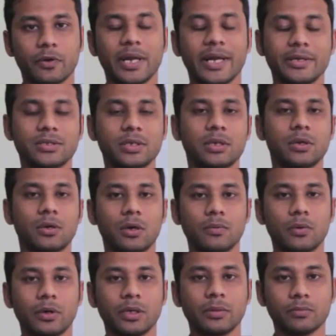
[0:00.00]
for exit and
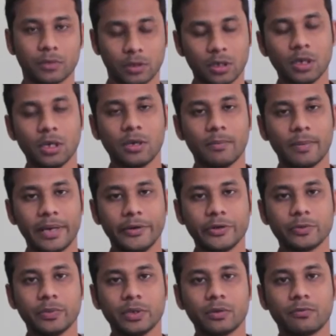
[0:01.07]
onboarding
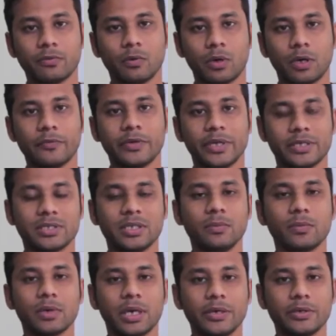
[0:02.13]
management for one of the
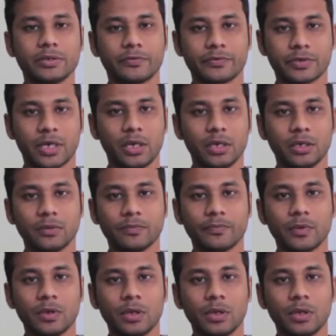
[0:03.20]
esteemed clients of Scalene.